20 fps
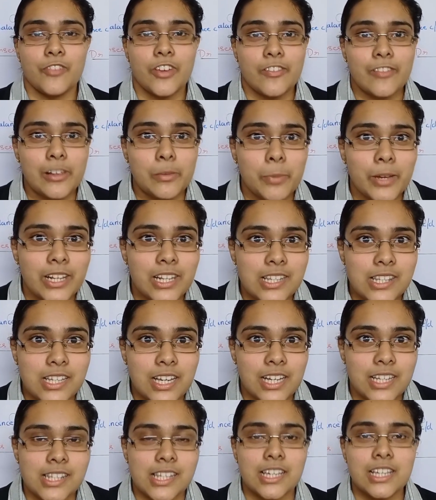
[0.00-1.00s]
We will be
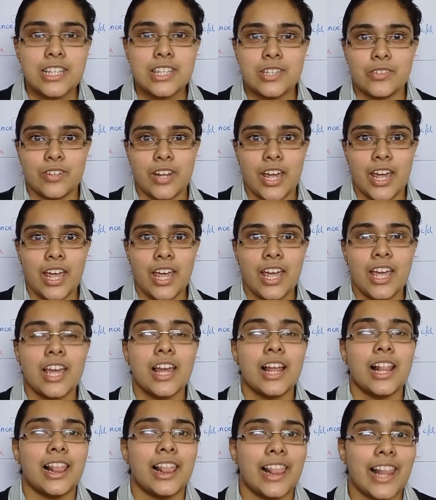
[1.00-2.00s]
discussing today
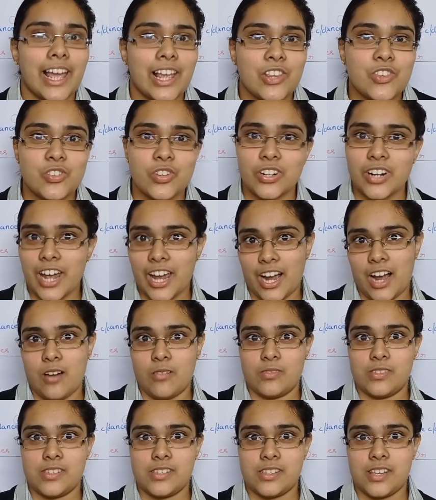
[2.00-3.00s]
ledger
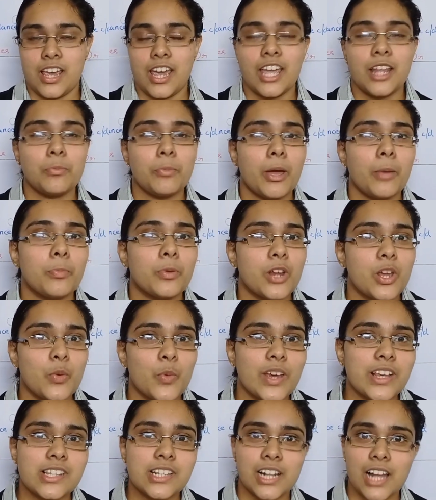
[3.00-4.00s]
accounts. In my
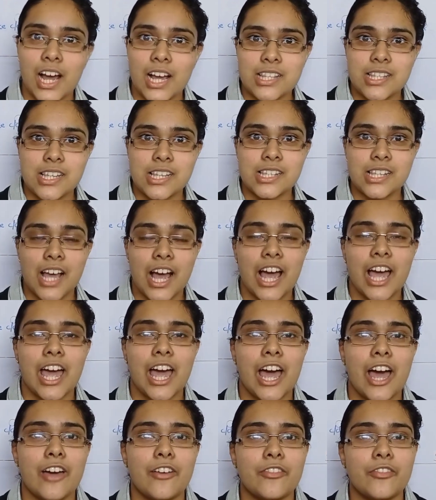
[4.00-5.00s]
previous classes, I
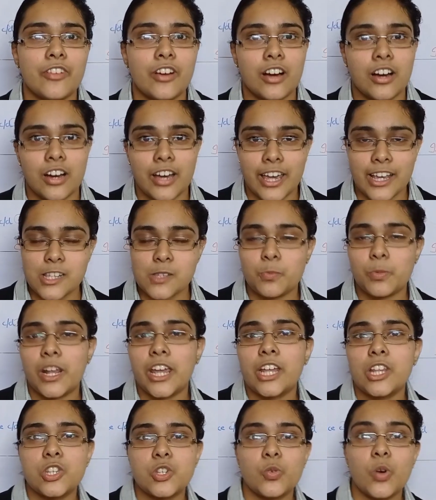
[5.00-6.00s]
have
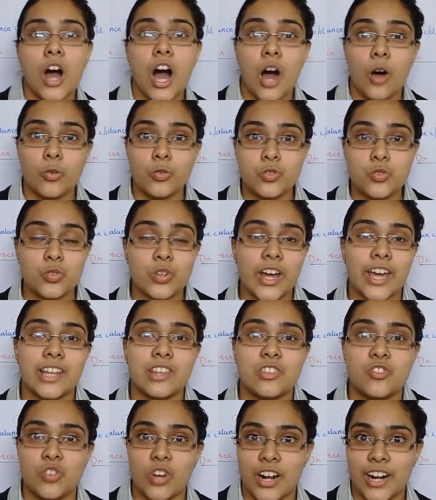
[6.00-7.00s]
explained you how to
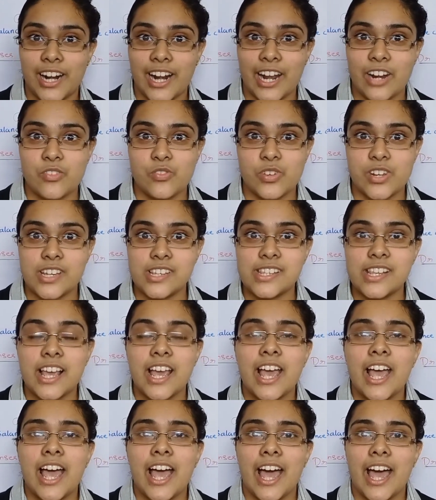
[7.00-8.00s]
write journal entries
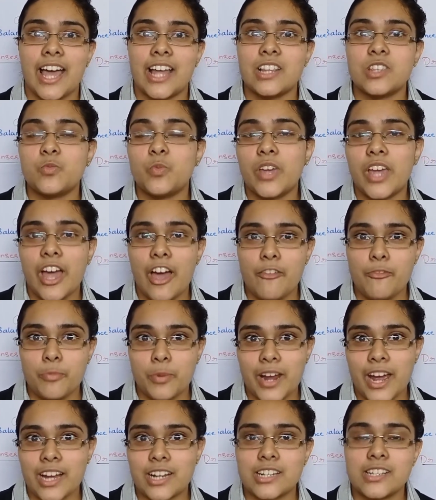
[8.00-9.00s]
and we
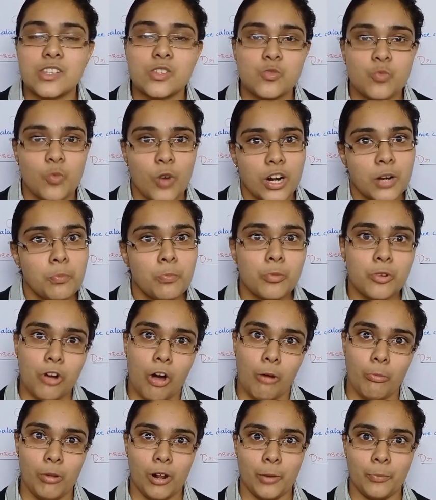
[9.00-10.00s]
have practiced one
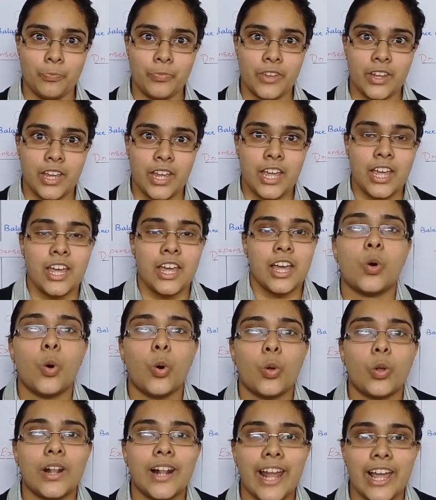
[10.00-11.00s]
problem.
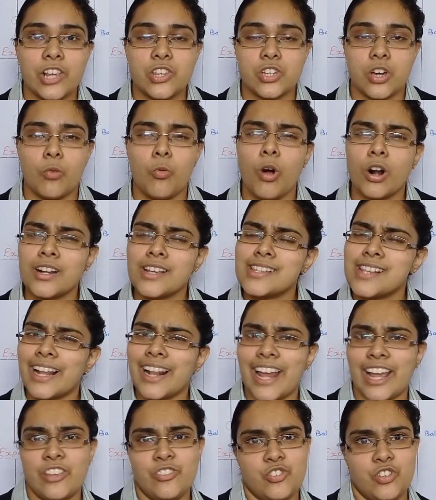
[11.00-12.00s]
So ledger, what is
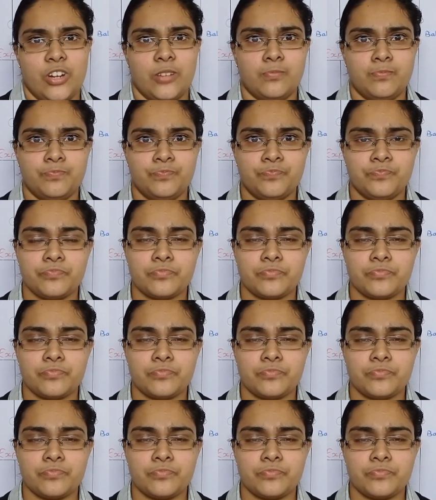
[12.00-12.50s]
a ledger?